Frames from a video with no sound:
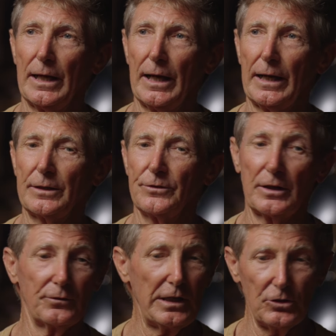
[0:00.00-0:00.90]
And
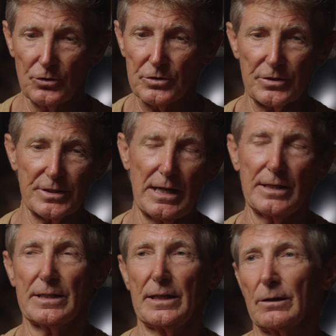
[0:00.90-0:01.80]
then you just start
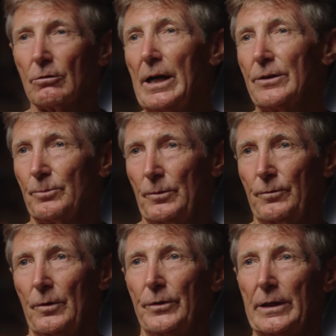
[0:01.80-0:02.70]
to get a grasp
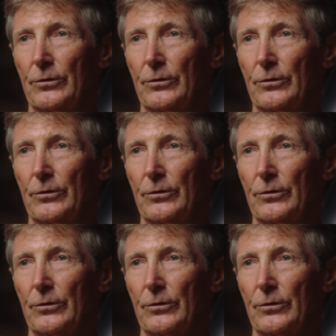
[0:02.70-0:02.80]
of things. You